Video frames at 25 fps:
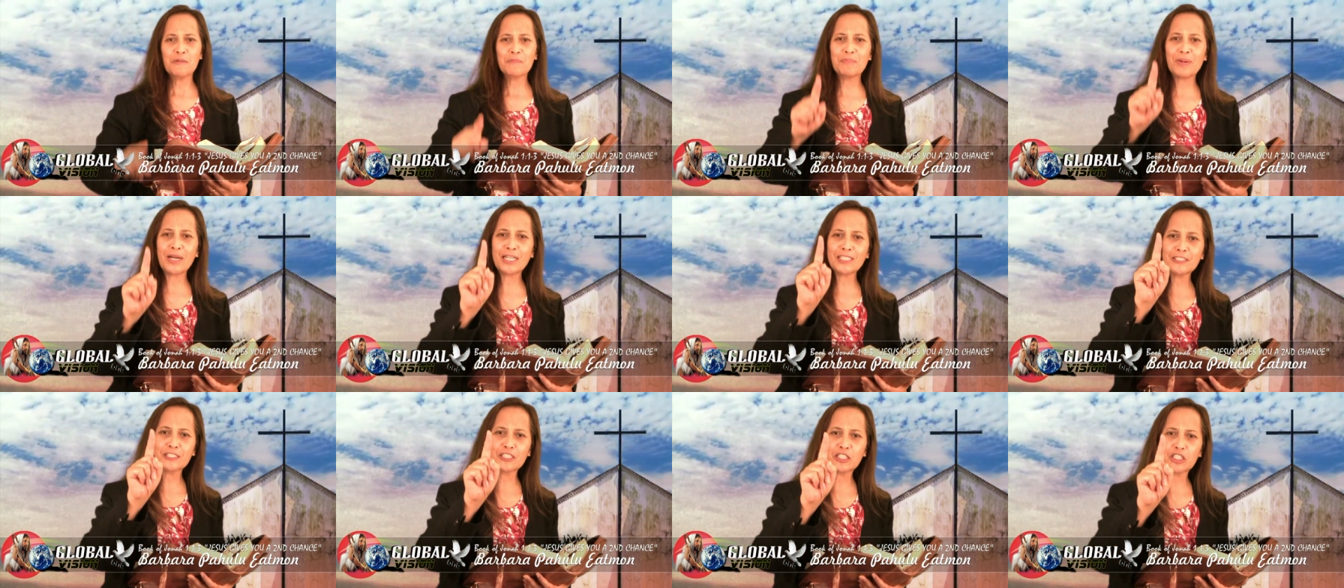
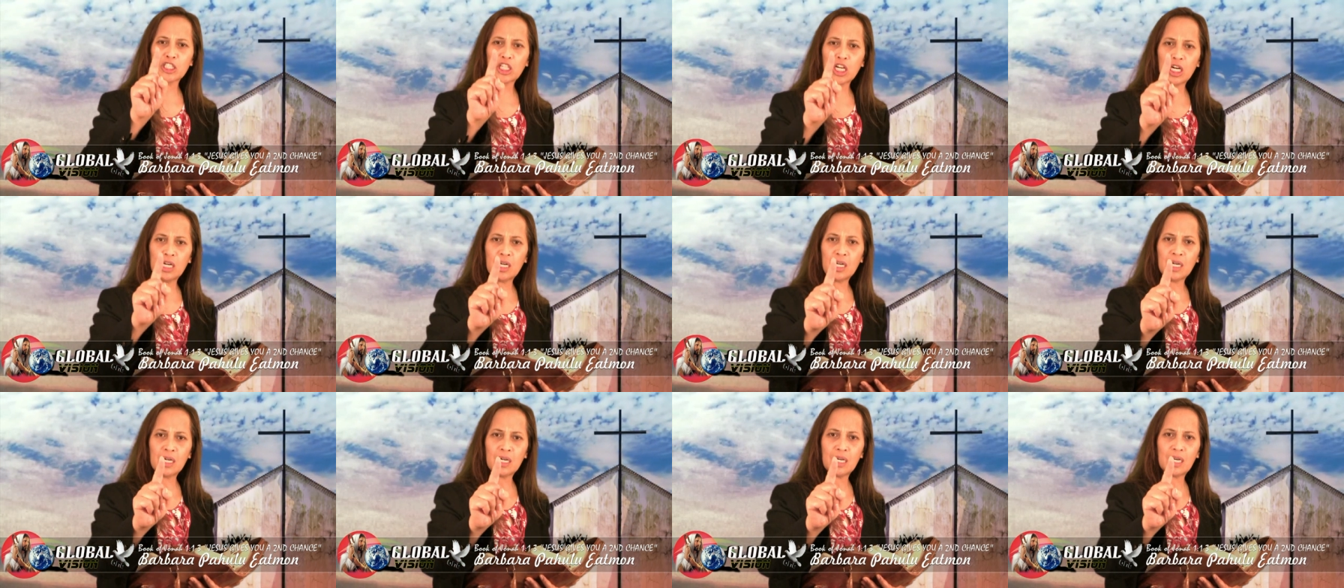But
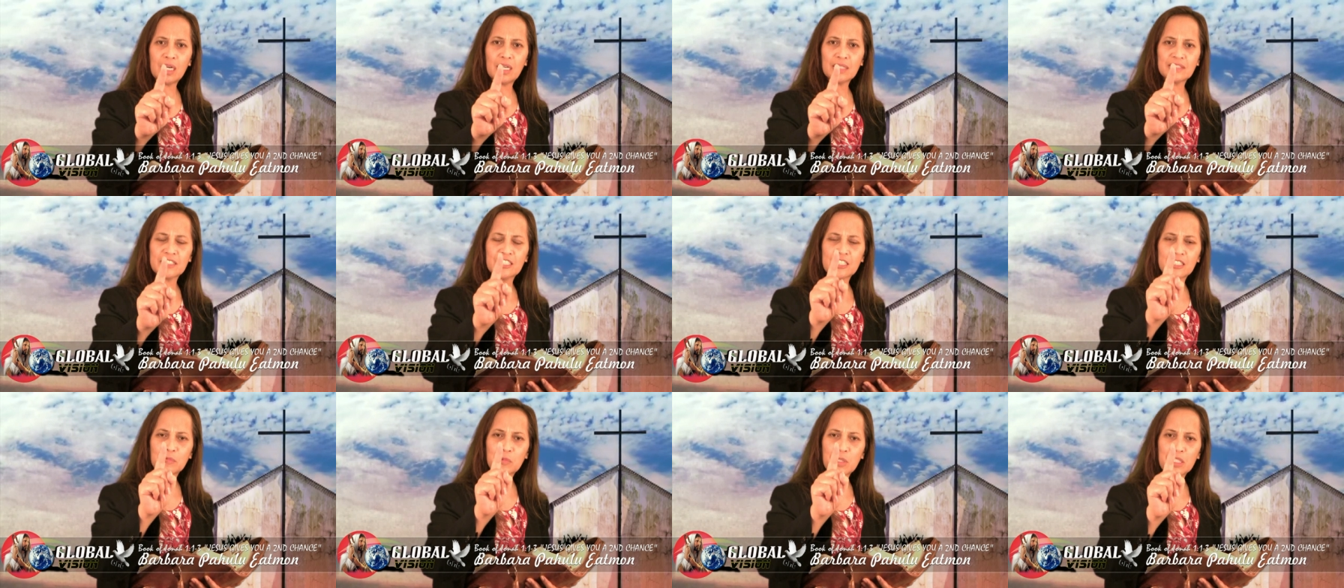
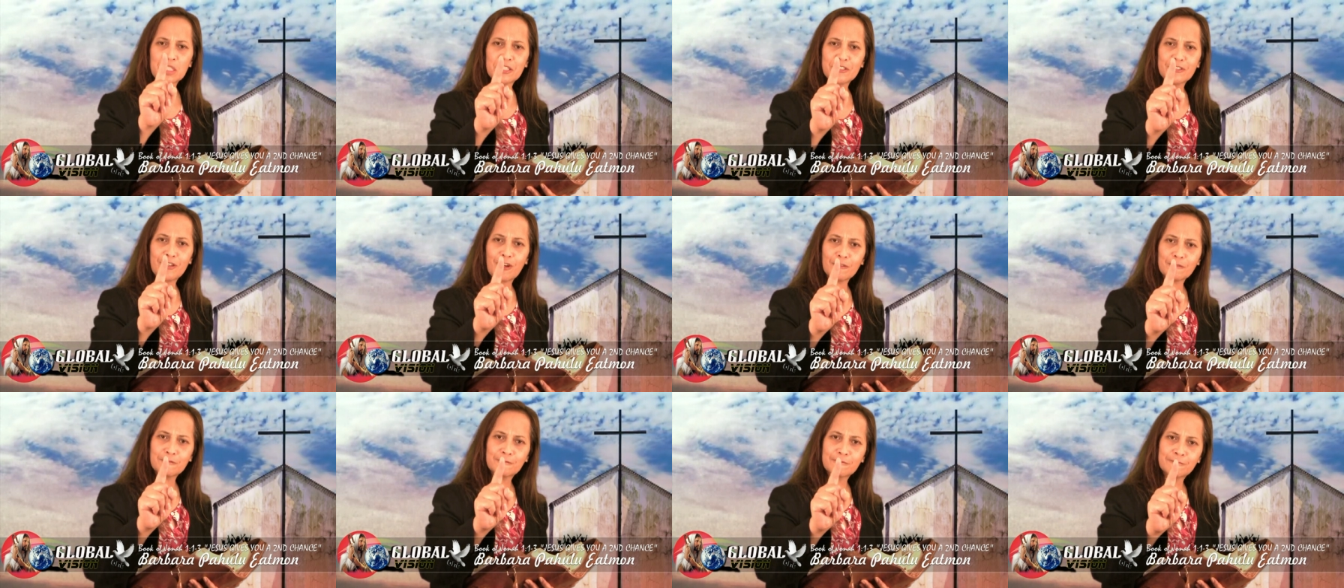God he was
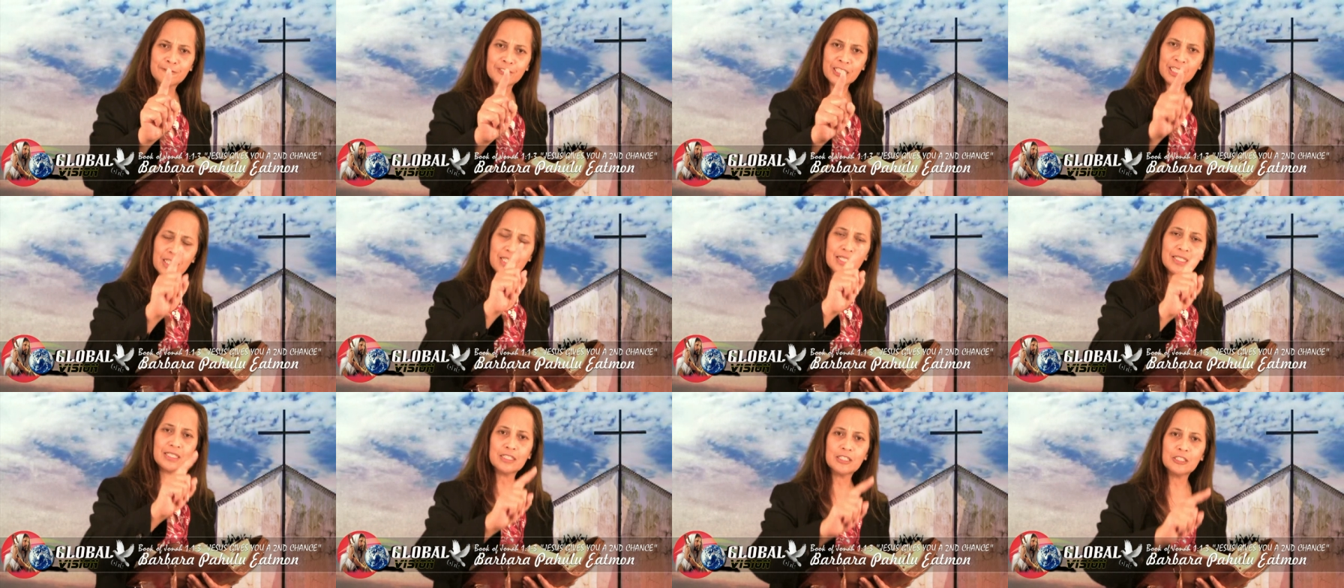not
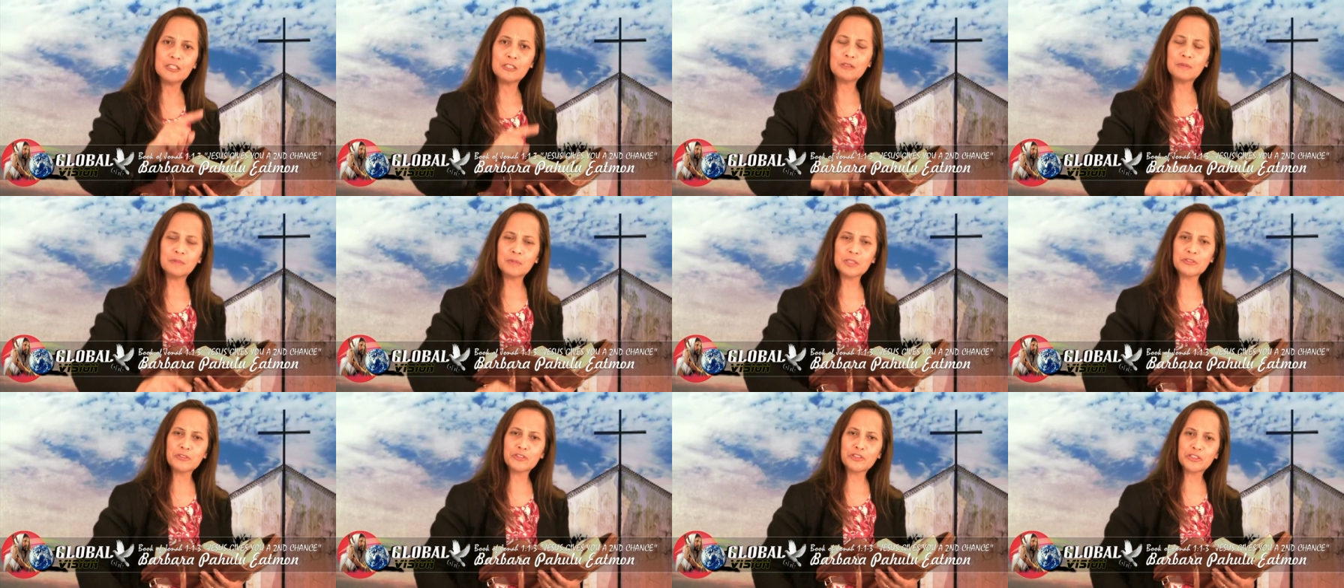done
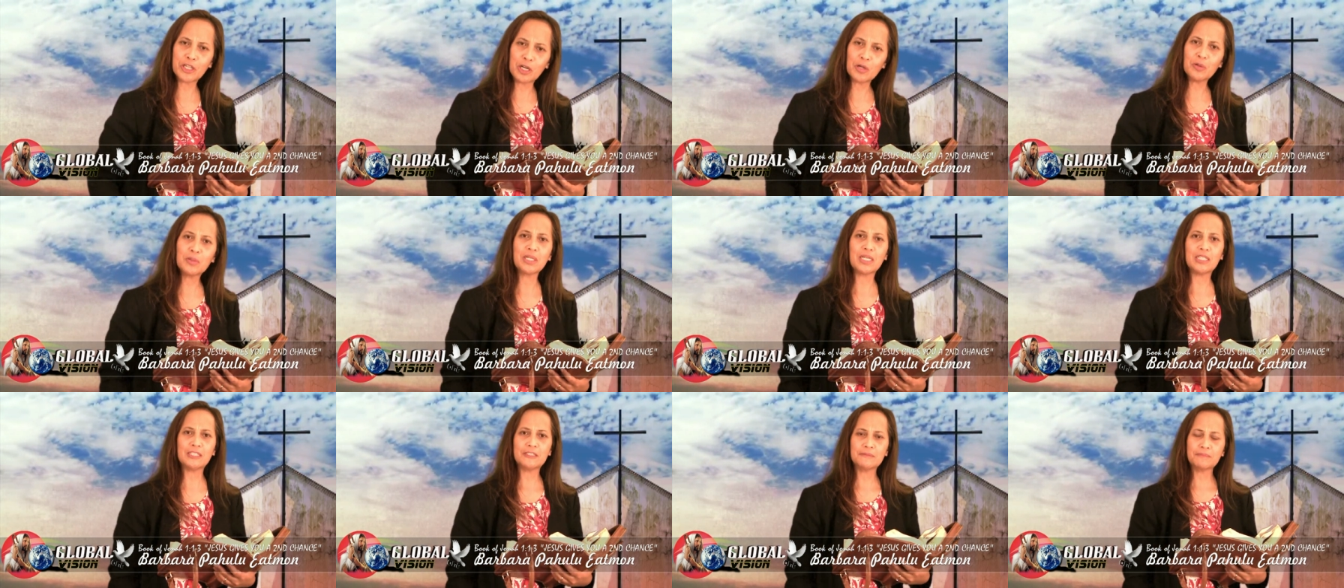with
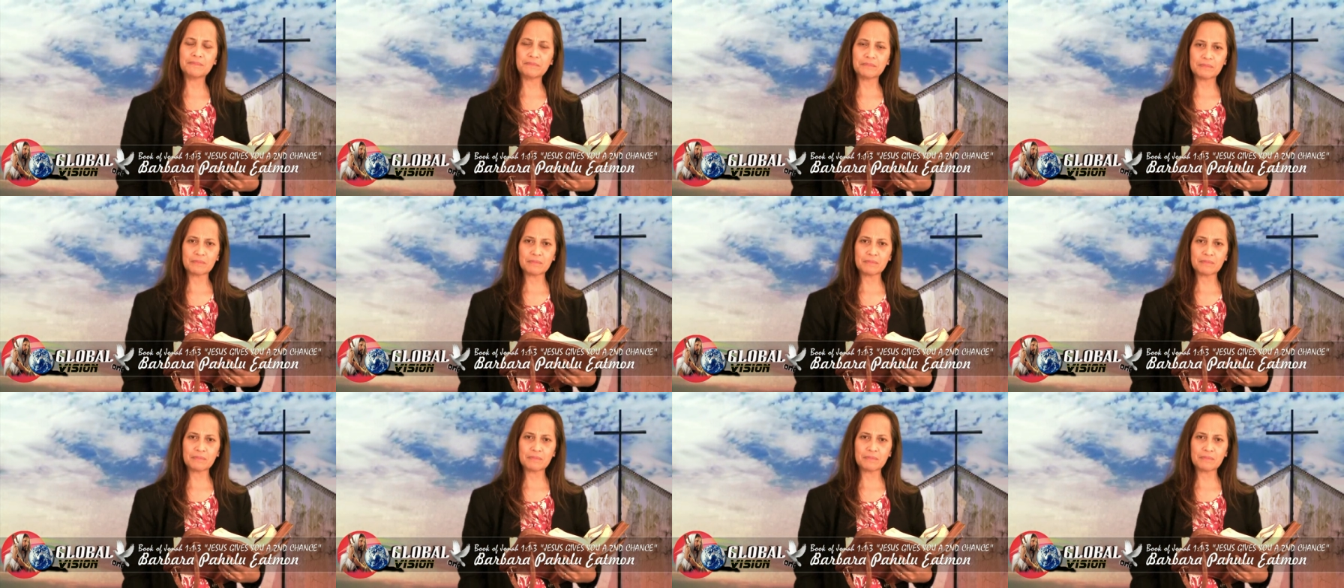Jonah.